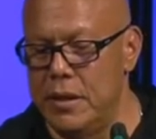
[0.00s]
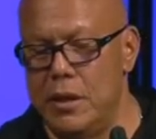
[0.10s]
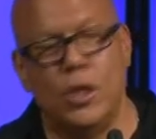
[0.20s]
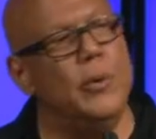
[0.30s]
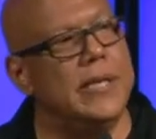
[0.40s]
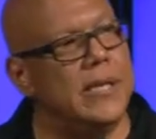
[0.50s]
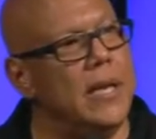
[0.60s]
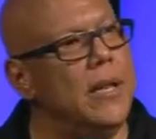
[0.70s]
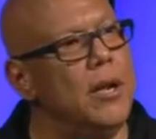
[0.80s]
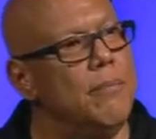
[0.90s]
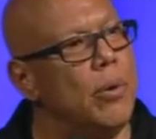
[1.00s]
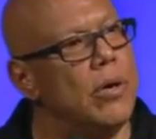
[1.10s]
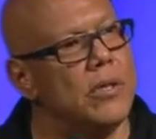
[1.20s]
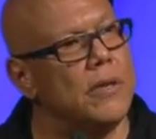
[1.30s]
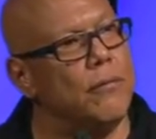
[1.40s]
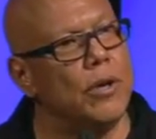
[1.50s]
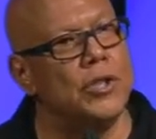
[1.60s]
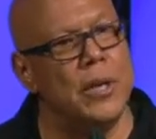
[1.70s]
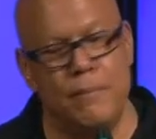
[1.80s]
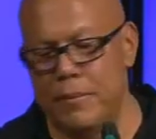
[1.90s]
Do we see the importance of
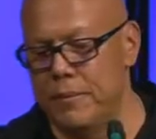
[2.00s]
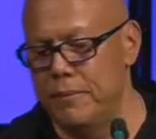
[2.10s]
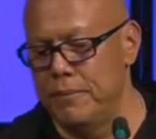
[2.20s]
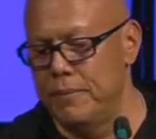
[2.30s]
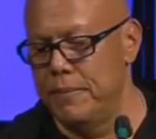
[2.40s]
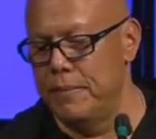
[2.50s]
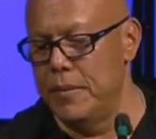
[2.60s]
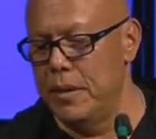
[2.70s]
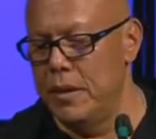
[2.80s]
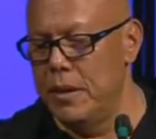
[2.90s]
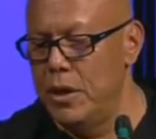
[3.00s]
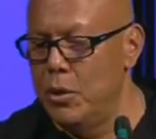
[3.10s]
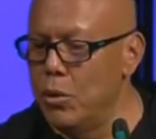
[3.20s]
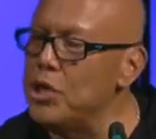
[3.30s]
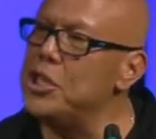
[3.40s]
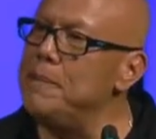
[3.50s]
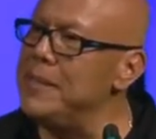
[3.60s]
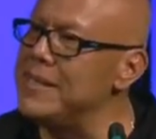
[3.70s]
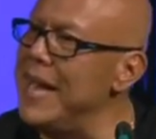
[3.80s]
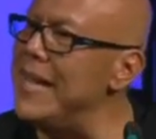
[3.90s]
worship? Worship
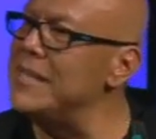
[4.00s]
is not